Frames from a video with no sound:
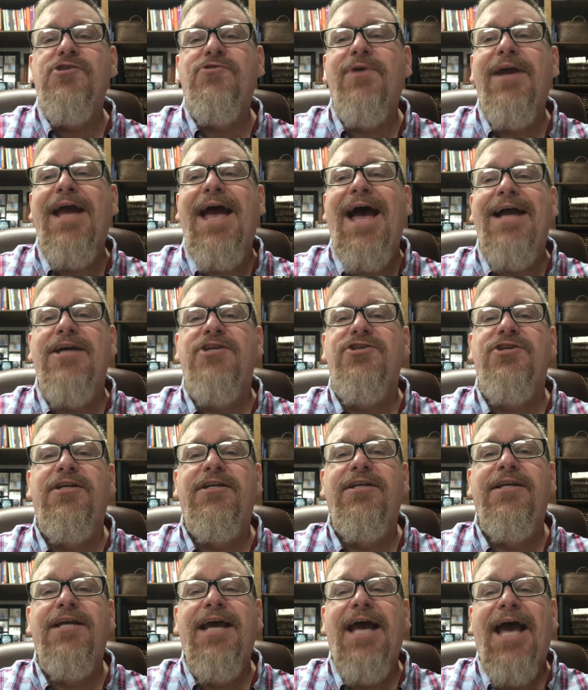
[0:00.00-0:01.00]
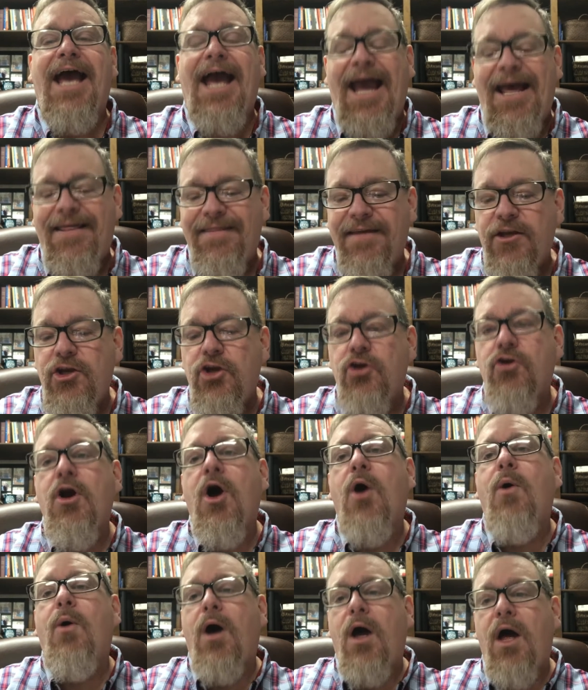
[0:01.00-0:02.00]
reaction, and then you
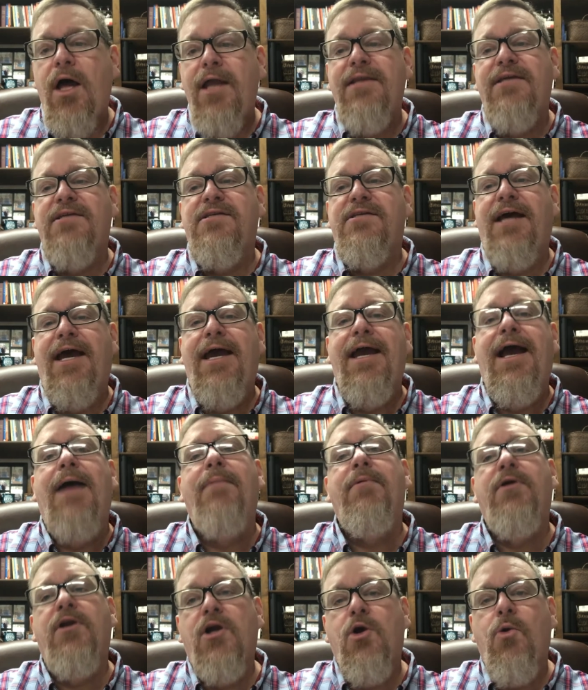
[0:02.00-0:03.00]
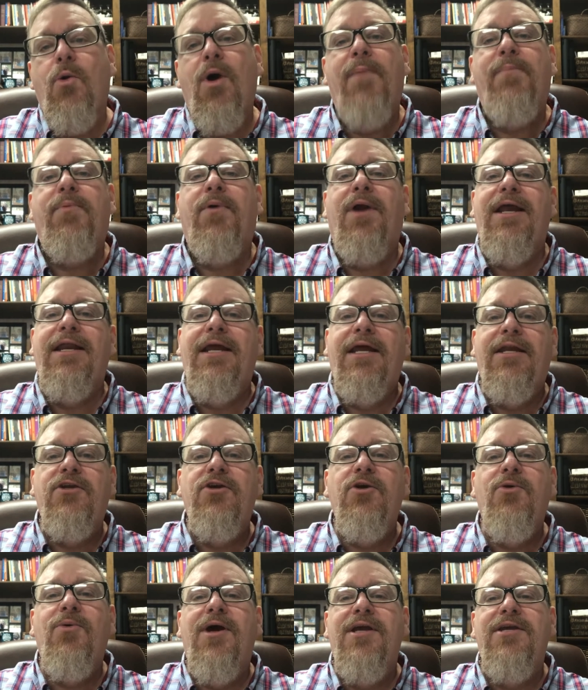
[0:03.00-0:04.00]
go on to say, I'm going to cooperate and
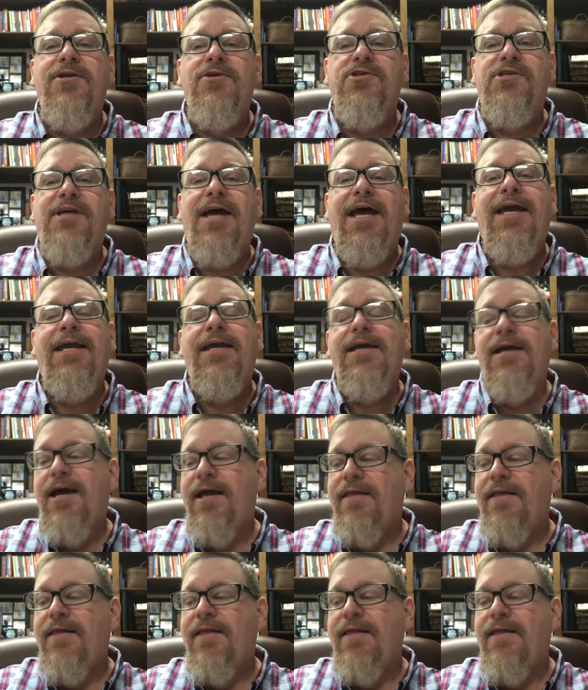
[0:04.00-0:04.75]
do what you say,